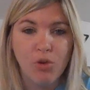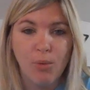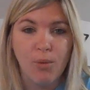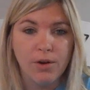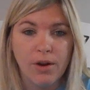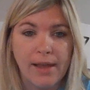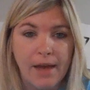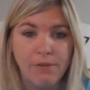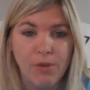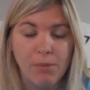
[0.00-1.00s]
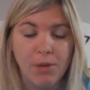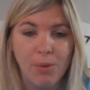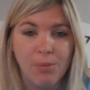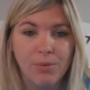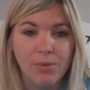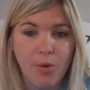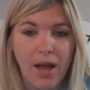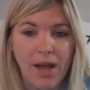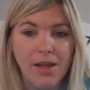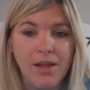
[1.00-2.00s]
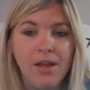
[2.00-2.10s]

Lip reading: to order again from you. Okay.